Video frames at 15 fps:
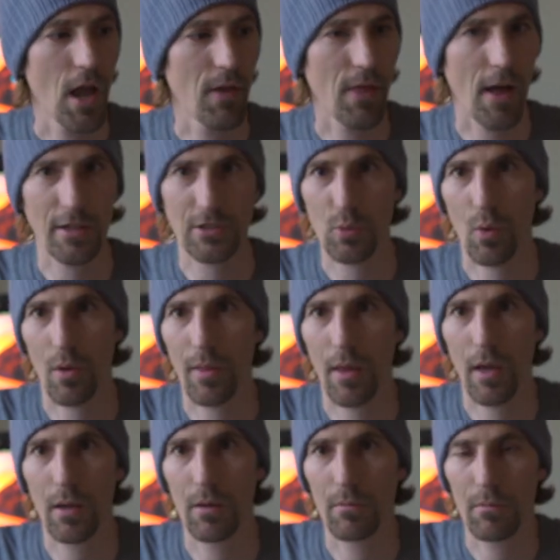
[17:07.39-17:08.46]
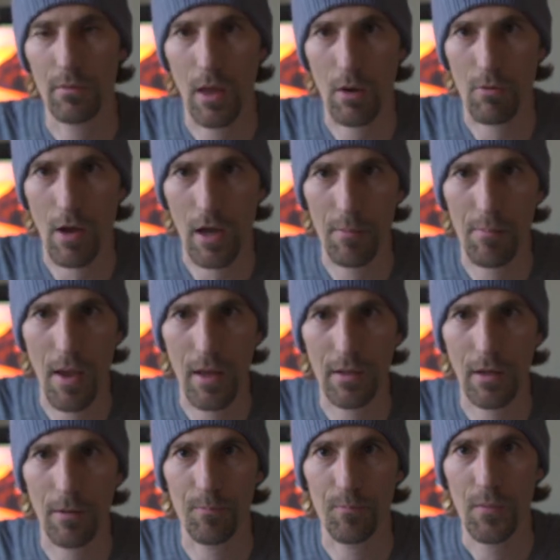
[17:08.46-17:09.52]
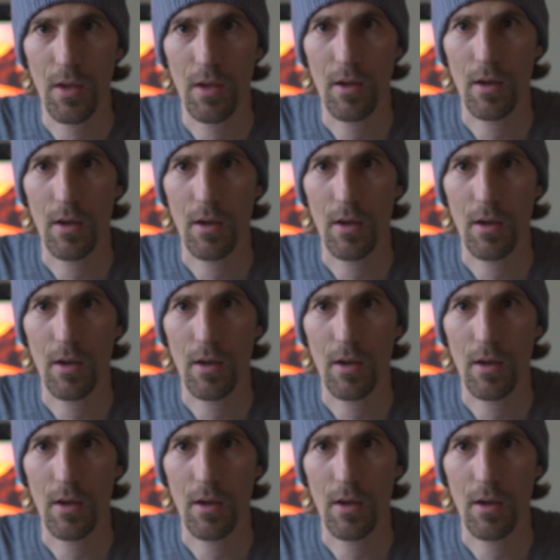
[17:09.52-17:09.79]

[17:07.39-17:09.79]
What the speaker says: and that's one they recommended.